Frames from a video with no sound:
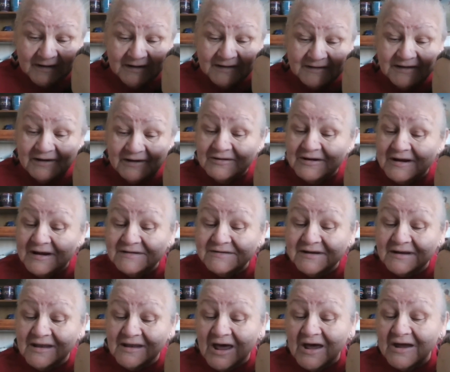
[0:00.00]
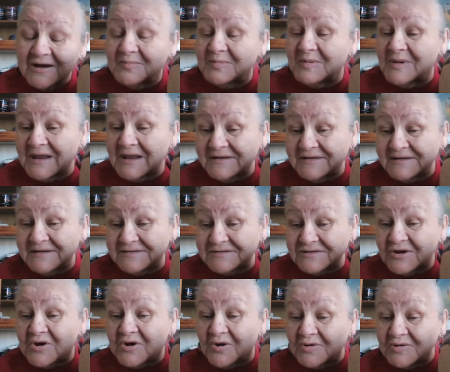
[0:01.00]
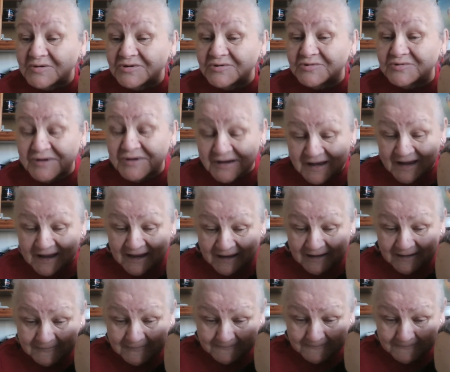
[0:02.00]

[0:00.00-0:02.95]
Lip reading: There is a lot of places to go to today.